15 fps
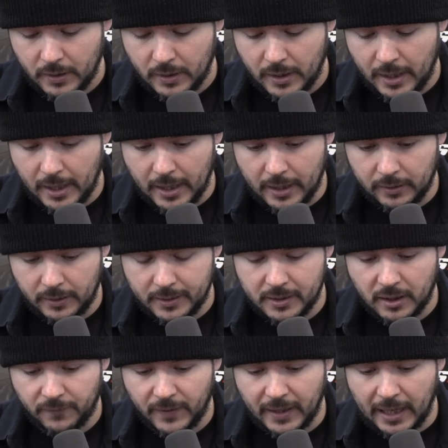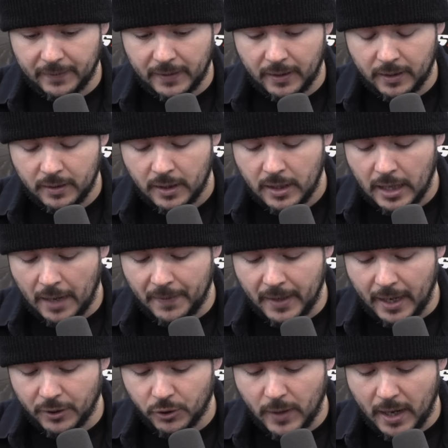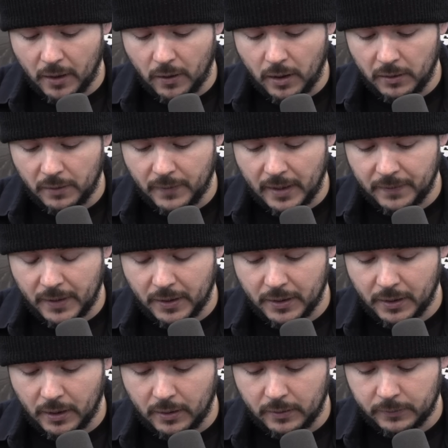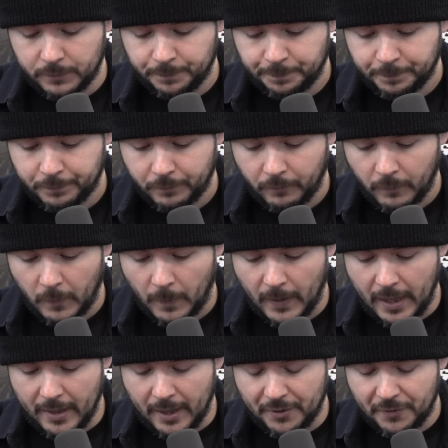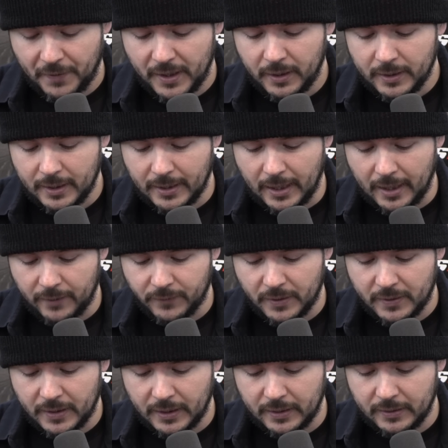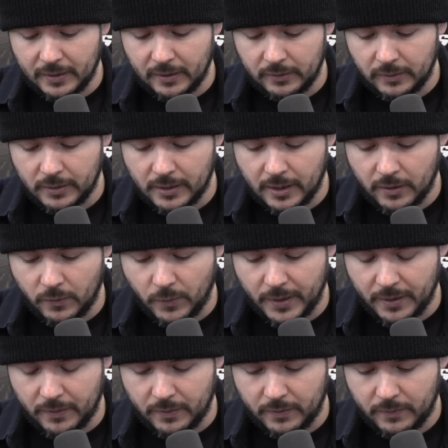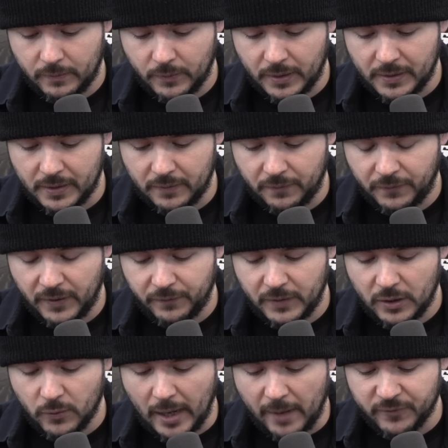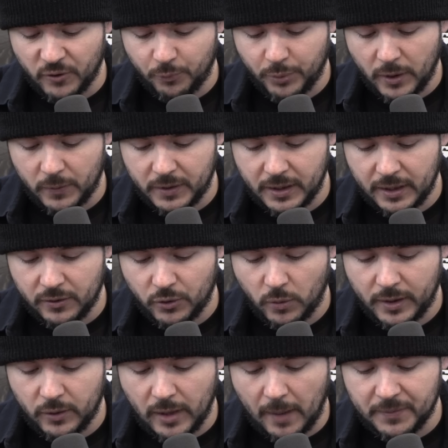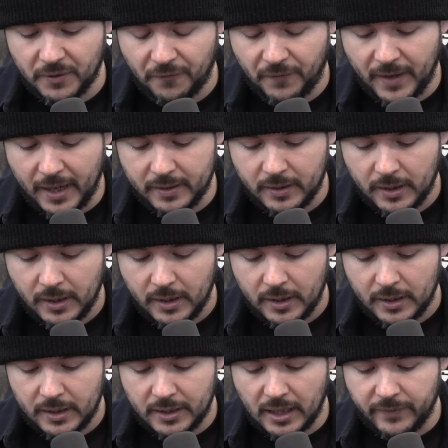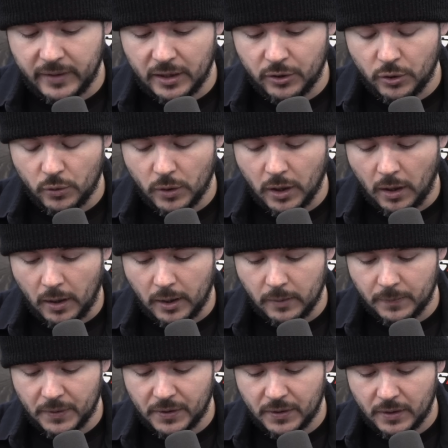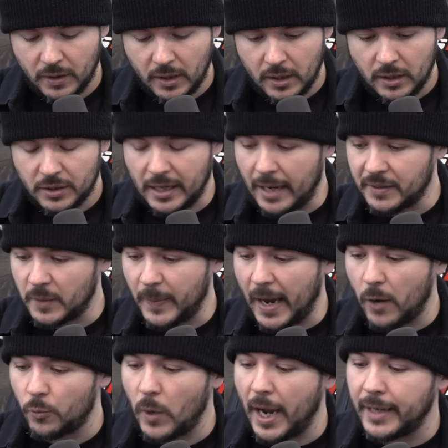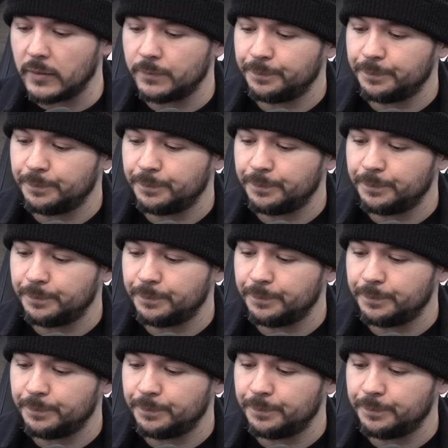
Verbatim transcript: And let's see if I got that in. And then I track all of that, and there you go. And I think I got everything in there. It looks kind of weird. What is it? 50 grams of protein, 20 grams of fat, 72 carbs. Sounds about right.